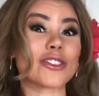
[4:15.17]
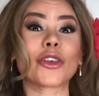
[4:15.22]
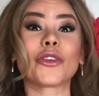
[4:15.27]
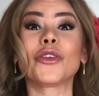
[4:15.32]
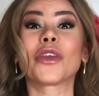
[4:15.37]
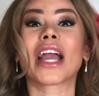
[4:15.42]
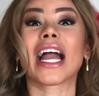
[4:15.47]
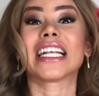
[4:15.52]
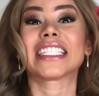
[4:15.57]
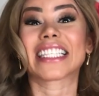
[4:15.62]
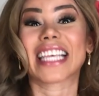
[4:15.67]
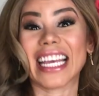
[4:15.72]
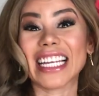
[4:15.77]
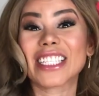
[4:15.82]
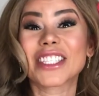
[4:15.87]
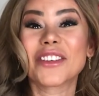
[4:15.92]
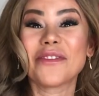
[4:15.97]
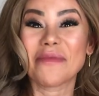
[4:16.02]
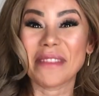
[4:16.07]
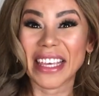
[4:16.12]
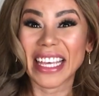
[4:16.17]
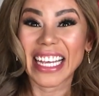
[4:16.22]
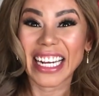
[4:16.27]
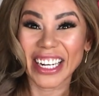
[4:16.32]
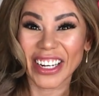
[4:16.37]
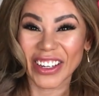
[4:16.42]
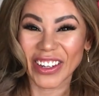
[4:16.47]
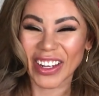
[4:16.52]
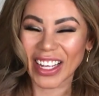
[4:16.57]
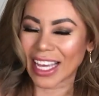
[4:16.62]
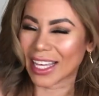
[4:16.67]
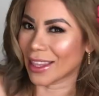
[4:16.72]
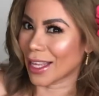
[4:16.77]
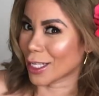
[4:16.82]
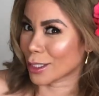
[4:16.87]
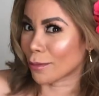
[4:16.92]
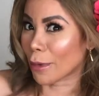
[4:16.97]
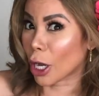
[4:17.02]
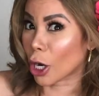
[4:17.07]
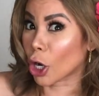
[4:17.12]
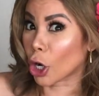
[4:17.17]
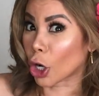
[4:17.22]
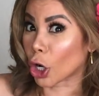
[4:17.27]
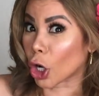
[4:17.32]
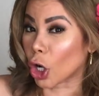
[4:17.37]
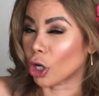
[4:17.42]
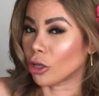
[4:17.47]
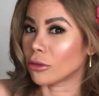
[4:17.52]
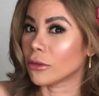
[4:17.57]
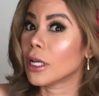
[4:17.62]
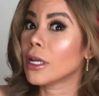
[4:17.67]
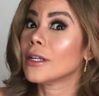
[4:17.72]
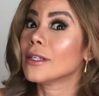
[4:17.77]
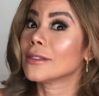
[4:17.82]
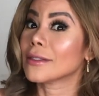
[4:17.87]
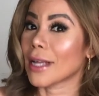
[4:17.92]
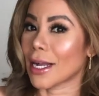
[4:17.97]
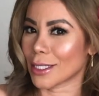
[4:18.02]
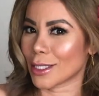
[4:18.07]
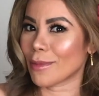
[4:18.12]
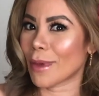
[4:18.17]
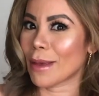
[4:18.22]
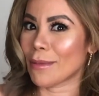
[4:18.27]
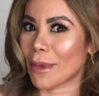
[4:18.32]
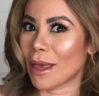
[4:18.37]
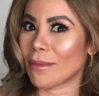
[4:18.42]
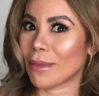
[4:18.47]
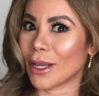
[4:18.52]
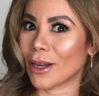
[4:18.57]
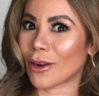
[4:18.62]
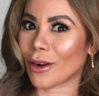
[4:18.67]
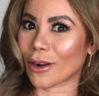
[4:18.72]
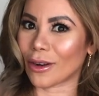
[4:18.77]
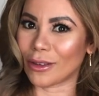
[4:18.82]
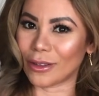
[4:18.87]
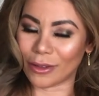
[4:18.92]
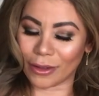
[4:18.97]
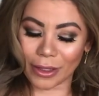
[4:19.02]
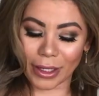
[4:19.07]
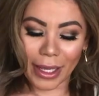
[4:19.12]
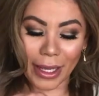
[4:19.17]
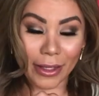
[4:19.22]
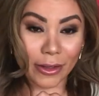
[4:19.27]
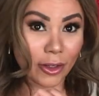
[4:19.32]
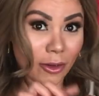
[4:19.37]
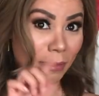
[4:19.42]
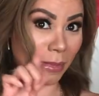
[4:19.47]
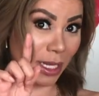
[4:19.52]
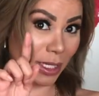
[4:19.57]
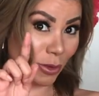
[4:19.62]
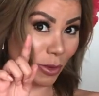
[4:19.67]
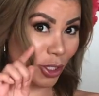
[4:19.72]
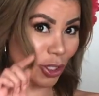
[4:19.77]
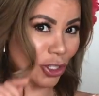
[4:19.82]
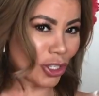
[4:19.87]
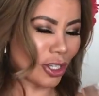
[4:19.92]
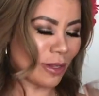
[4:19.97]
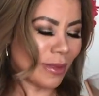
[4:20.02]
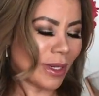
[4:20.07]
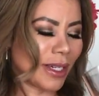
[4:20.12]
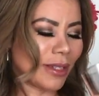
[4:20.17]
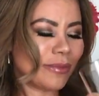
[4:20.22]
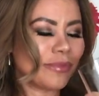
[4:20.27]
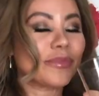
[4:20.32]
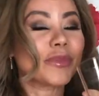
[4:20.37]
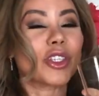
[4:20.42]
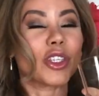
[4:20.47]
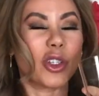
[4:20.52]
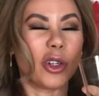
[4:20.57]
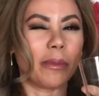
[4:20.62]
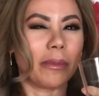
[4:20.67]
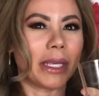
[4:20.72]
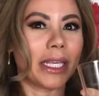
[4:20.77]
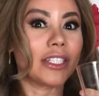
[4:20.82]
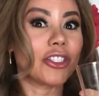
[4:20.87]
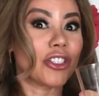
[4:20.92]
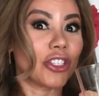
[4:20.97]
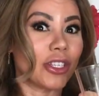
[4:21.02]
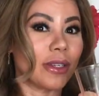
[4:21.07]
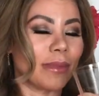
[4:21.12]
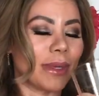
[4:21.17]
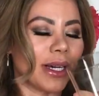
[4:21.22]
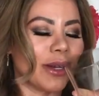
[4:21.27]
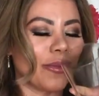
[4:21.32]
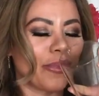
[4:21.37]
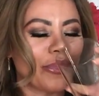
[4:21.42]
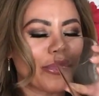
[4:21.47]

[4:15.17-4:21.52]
you guys get to meet her, okay? That's my girl. That's my baby girl, okay? Don't mess with Shiva. You'll meet Shiva.